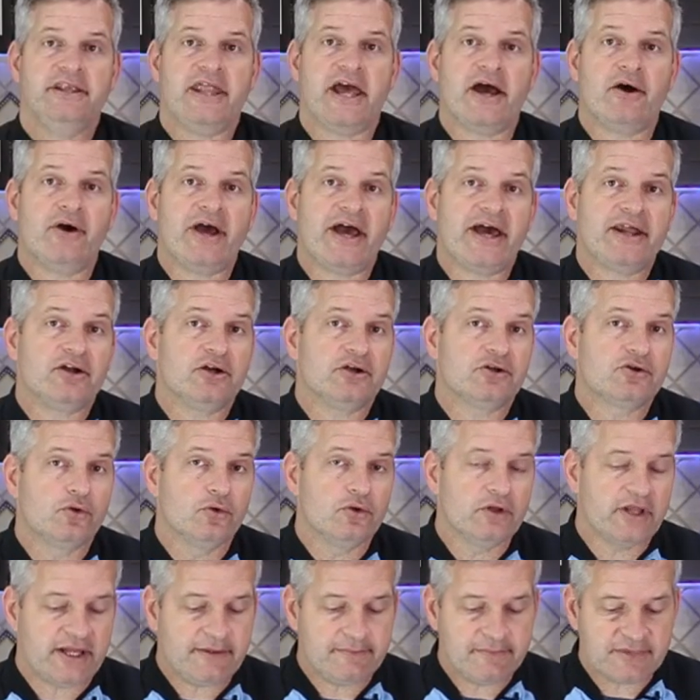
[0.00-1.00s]
Now add our
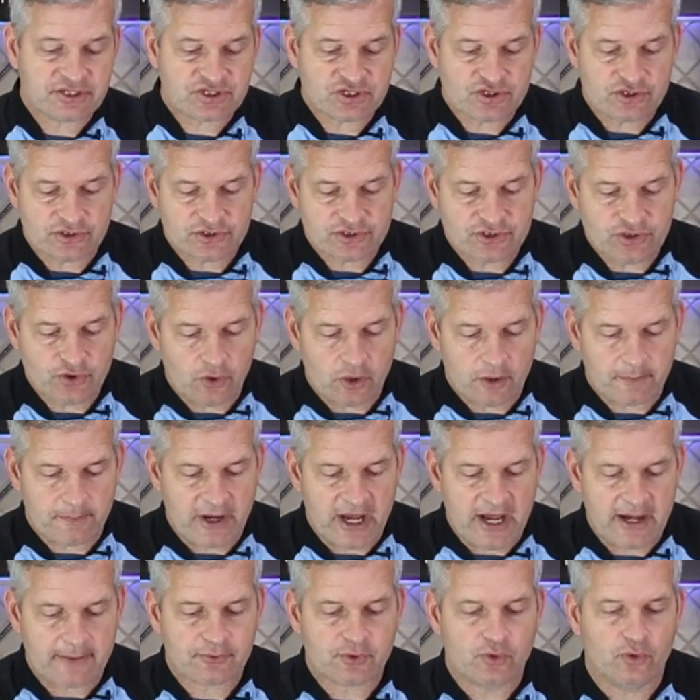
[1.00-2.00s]
Kool-Aid mixture to our
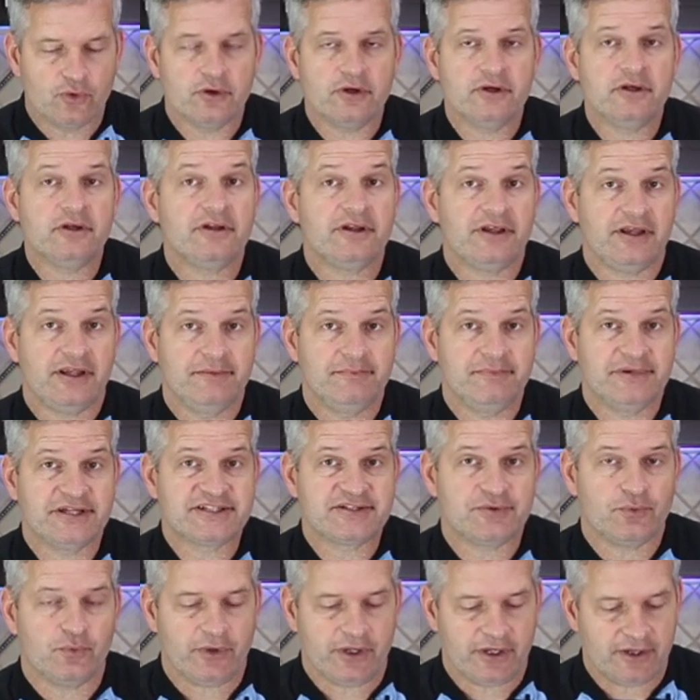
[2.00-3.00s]
popcorn and
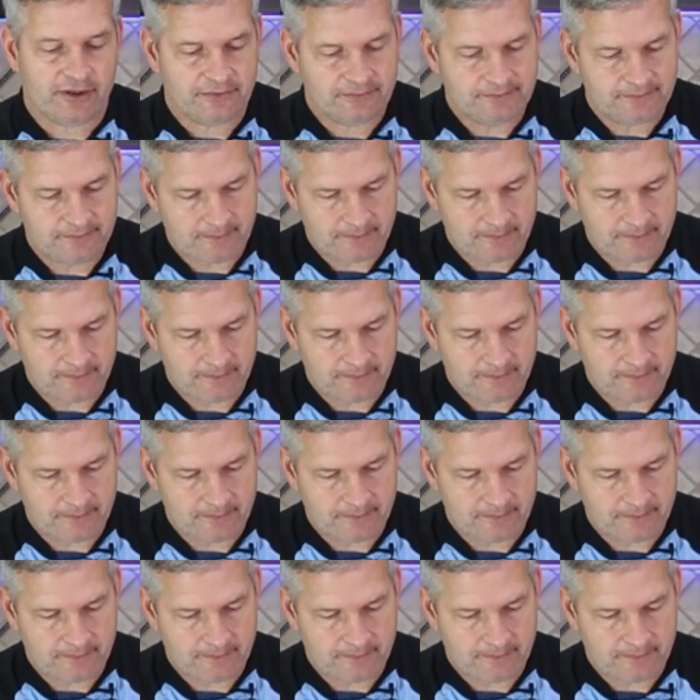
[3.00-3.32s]
mix it well.